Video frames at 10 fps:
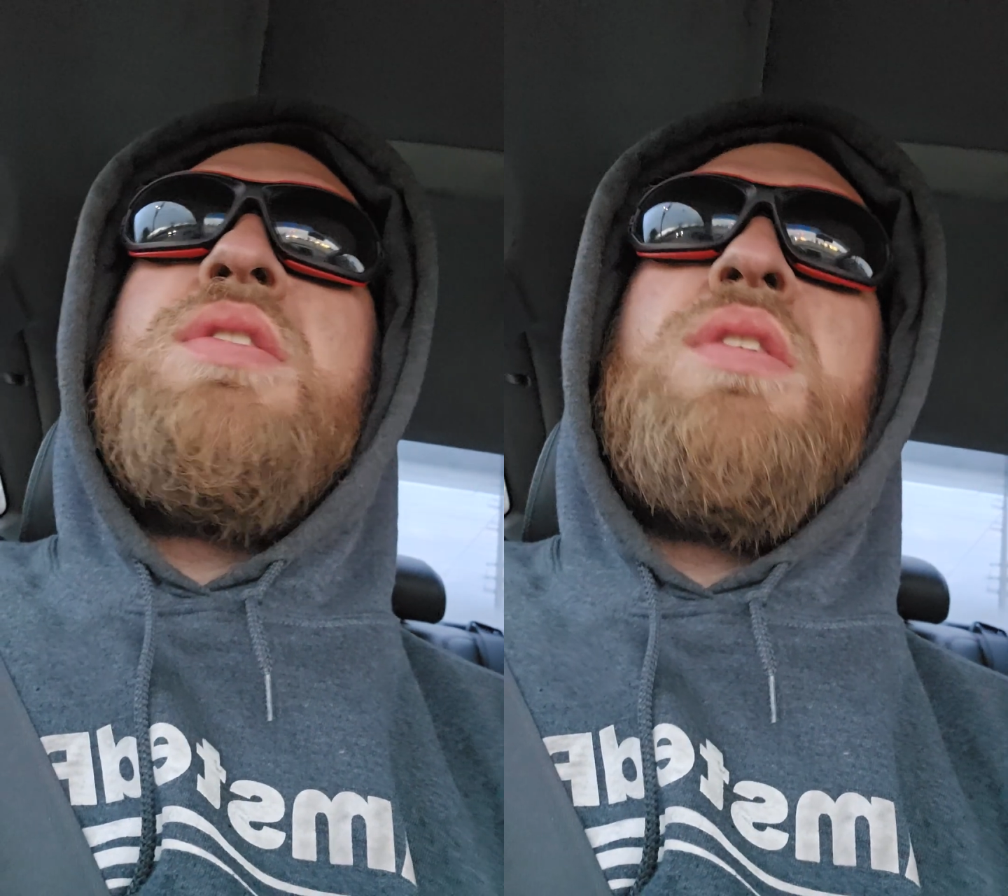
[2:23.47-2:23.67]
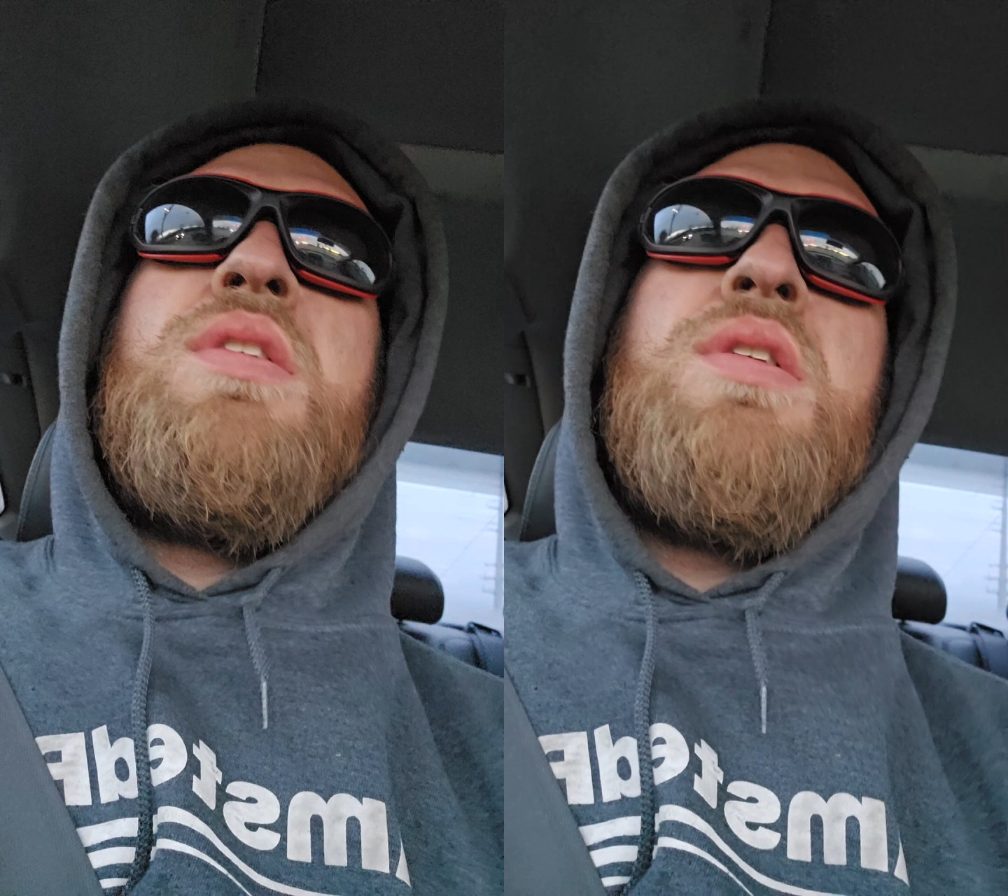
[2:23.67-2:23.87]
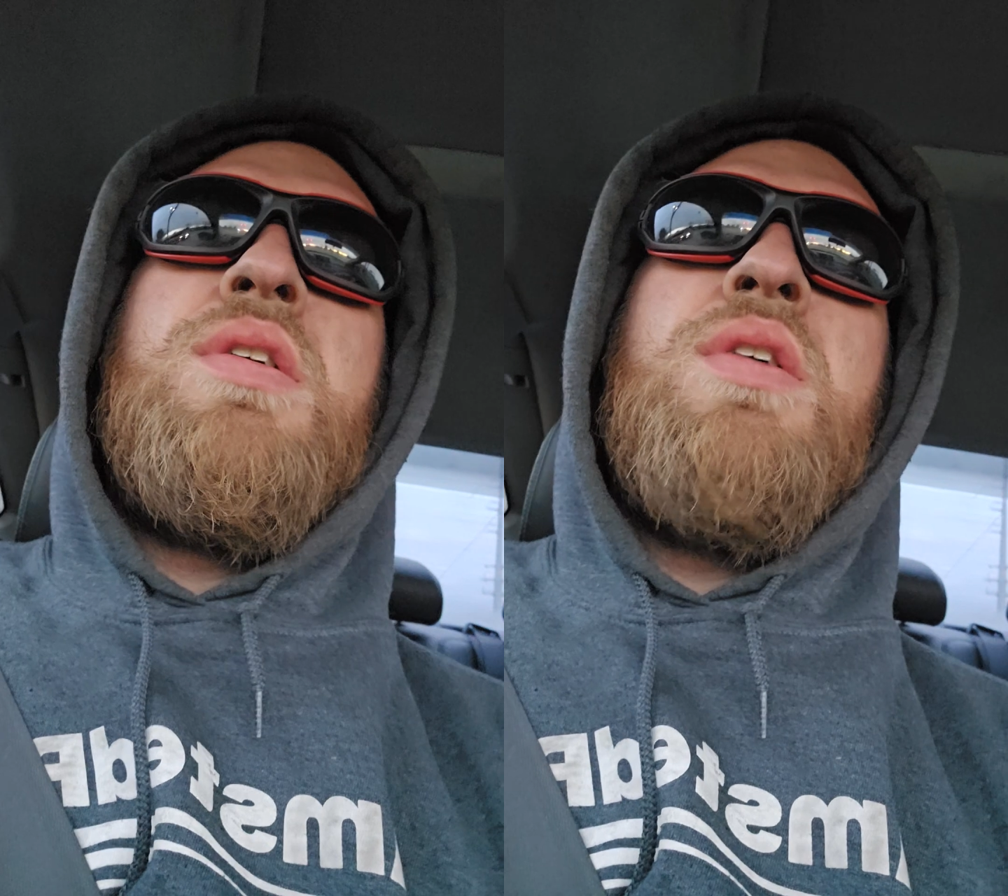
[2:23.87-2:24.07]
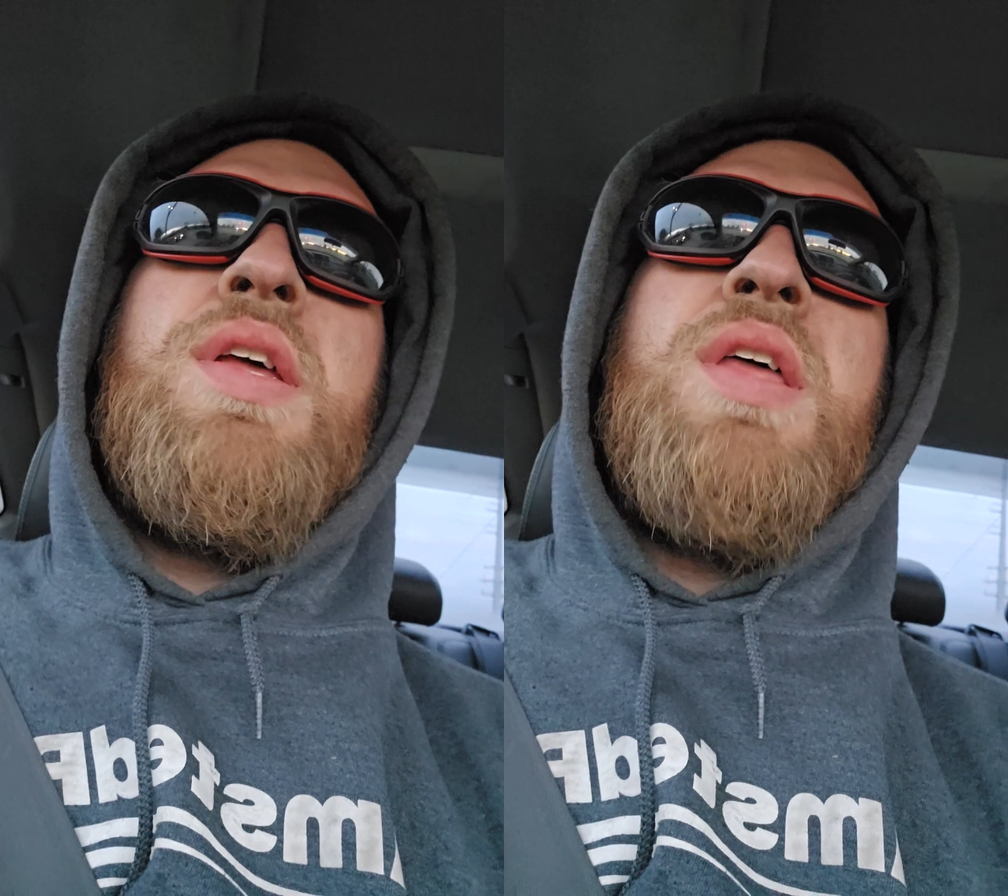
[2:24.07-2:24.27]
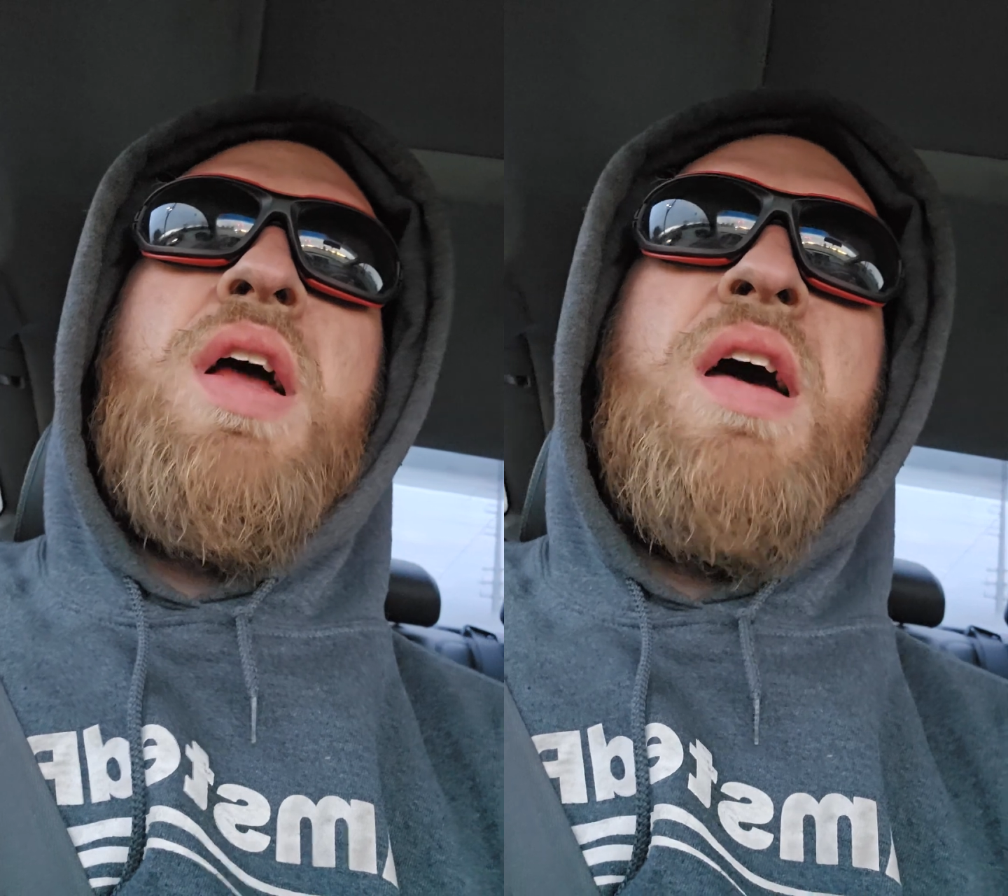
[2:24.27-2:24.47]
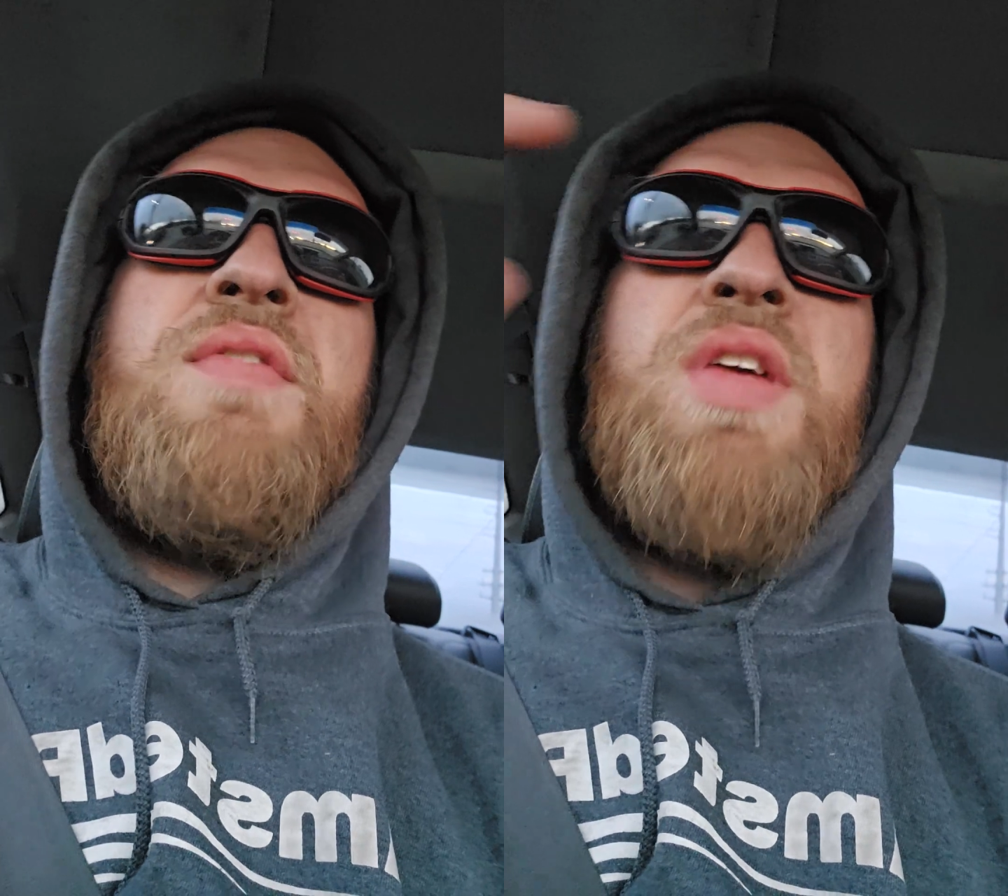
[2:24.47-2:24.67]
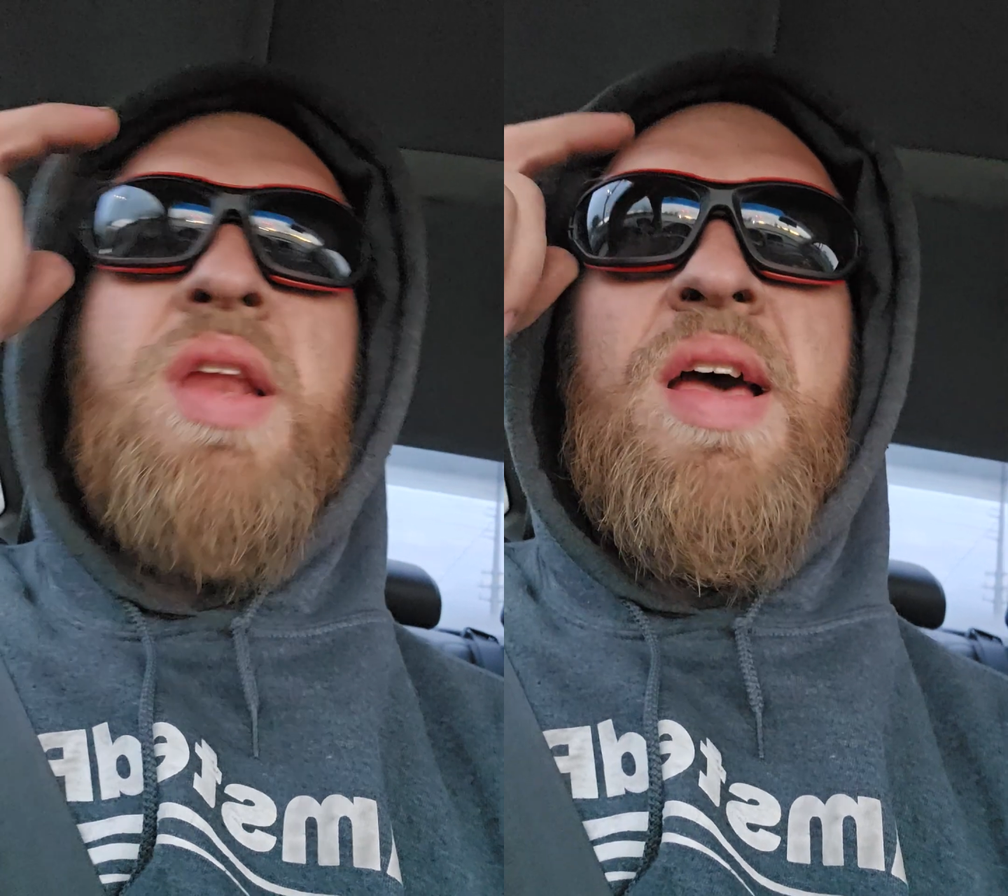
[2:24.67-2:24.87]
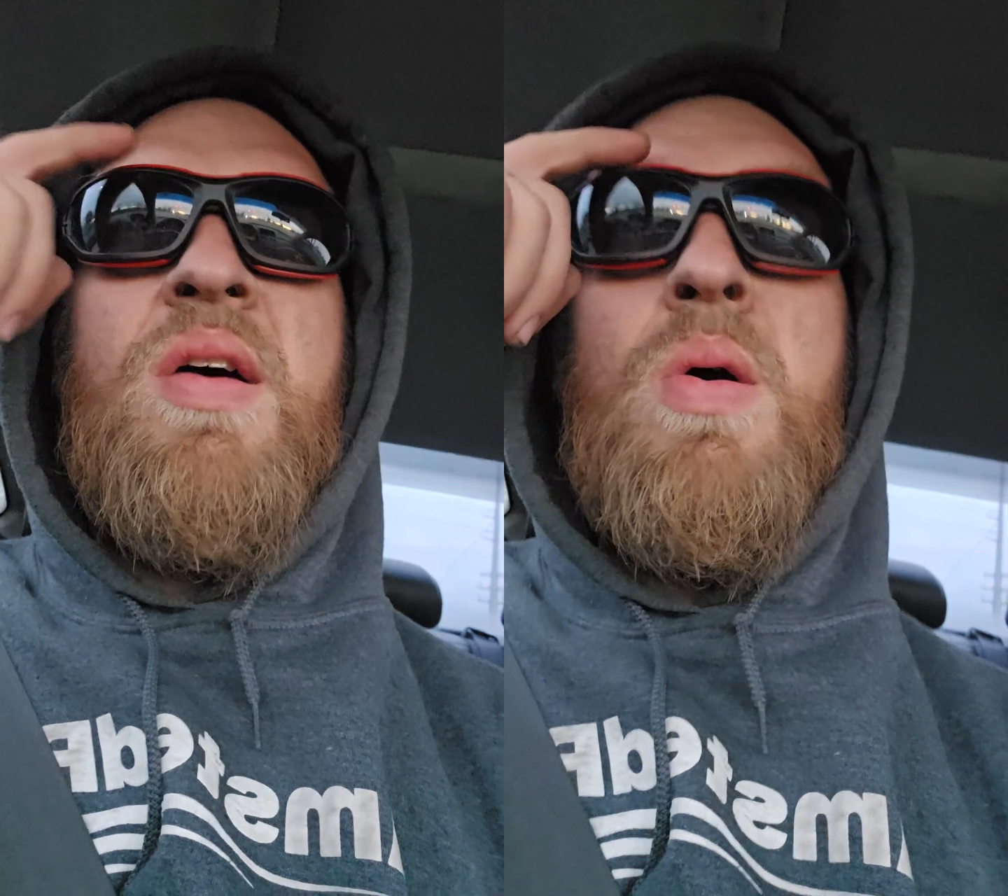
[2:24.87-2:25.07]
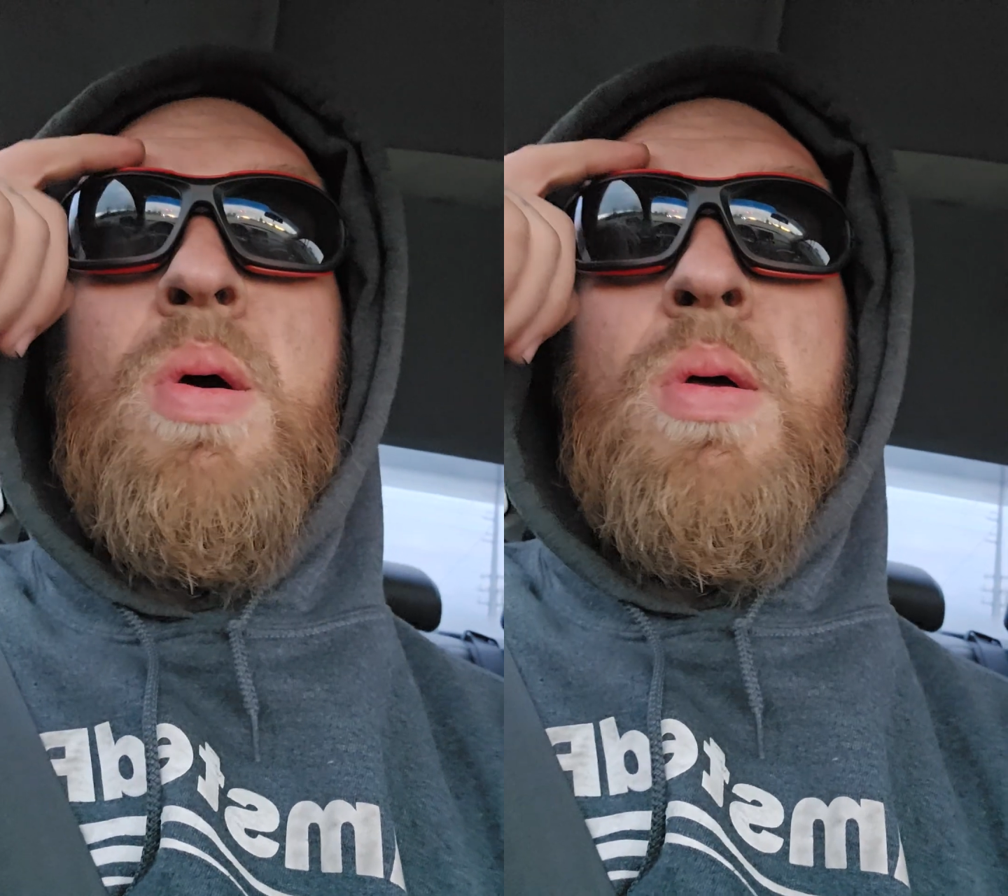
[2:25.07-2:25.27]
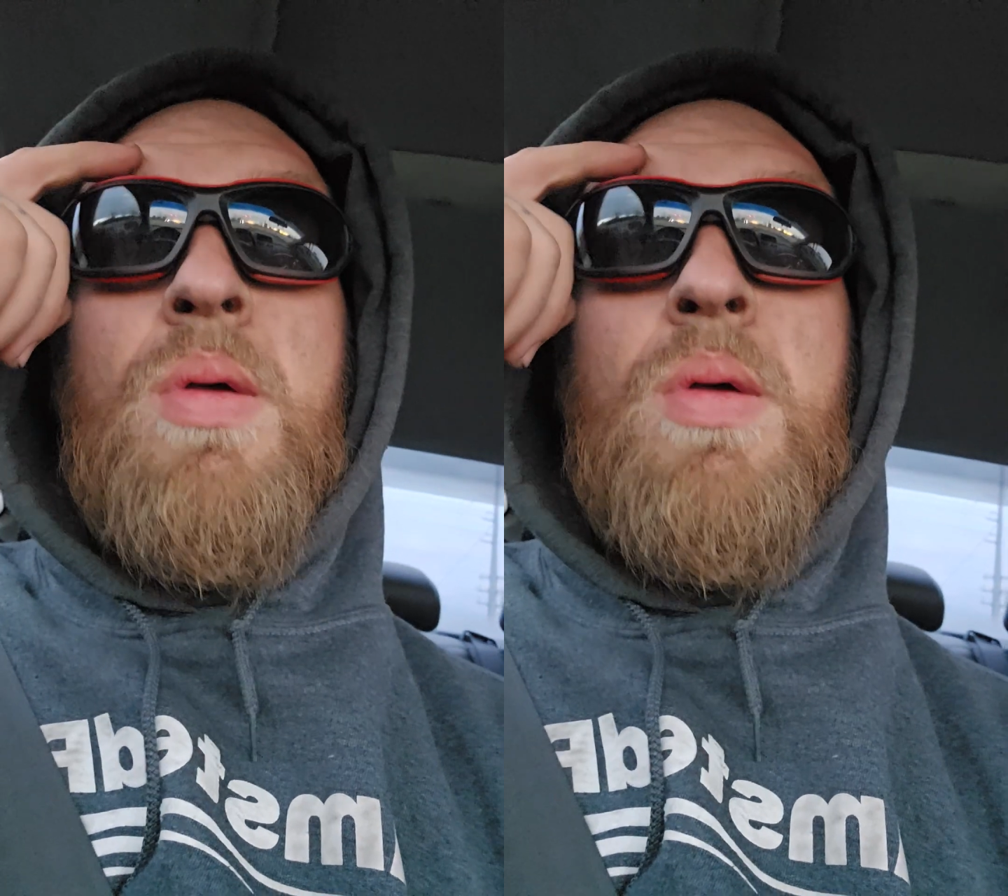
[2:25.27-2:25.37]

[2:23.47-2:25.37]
to the degree that I have it now.